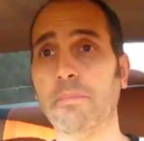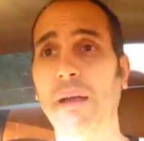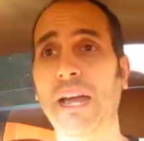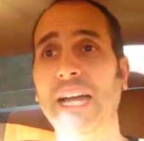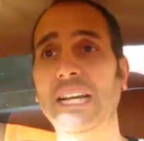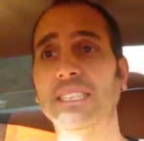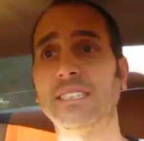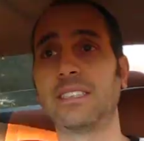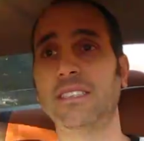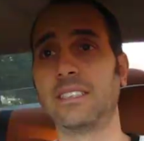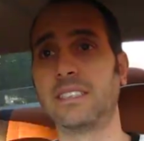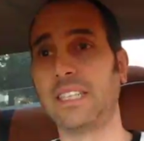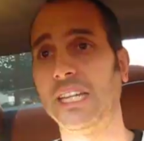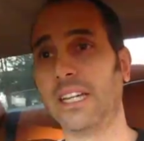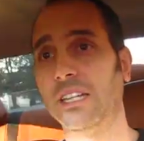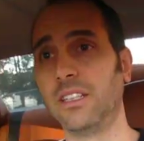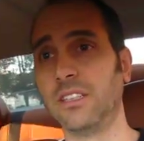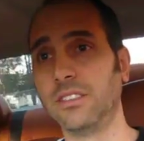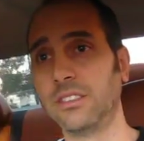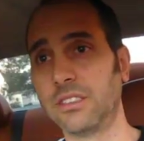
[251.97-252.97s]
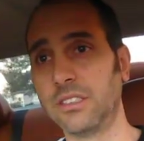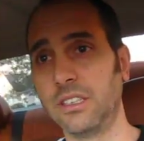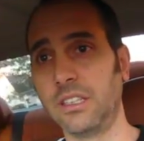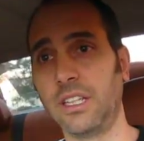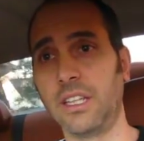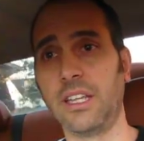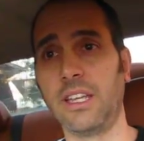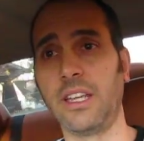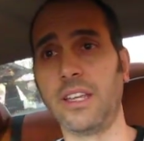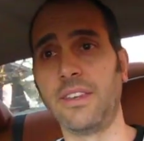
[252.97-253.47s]
past sales
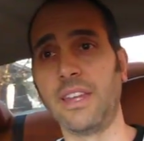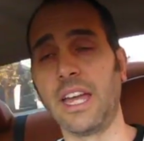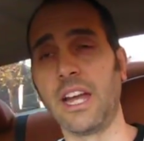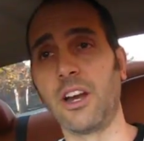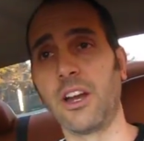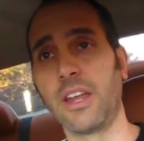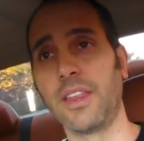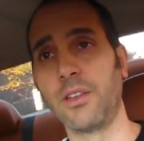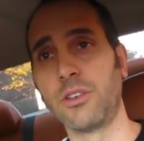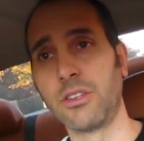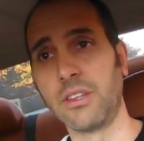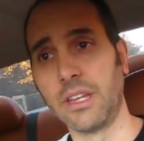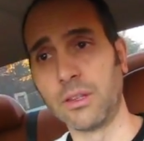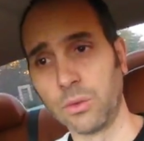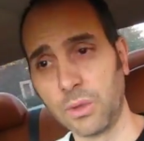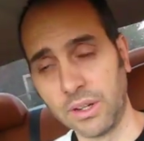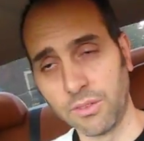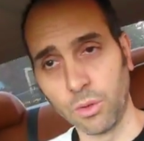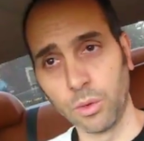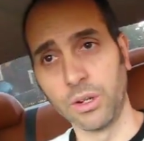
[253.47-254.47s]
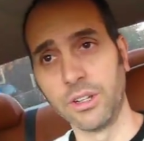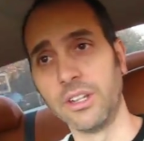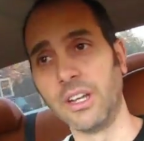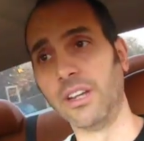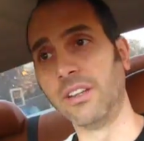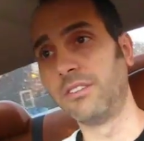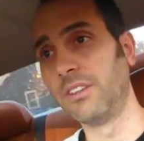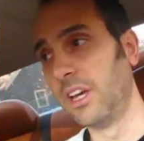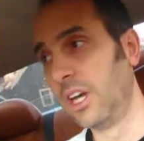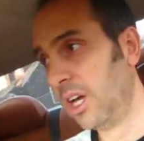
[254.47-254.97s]
in the area, that's what everyone
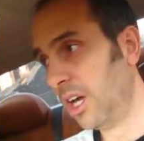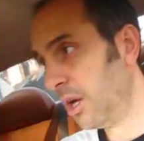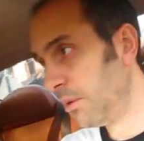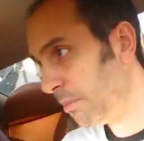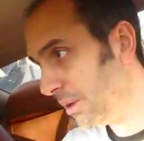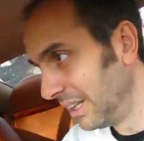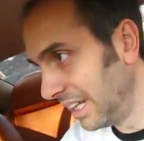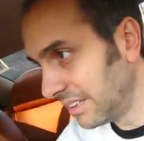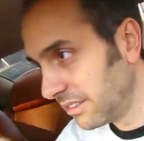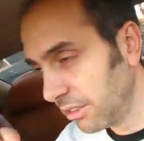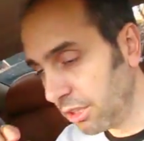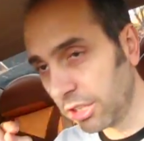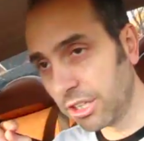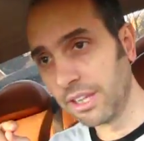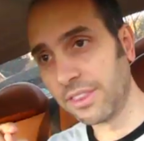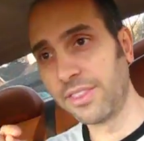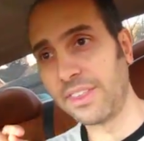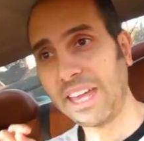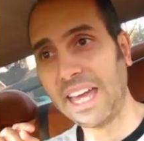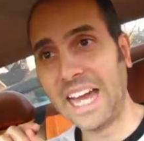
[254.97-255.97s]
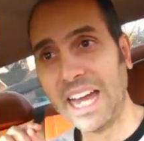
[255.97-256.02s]
does, but let's look at the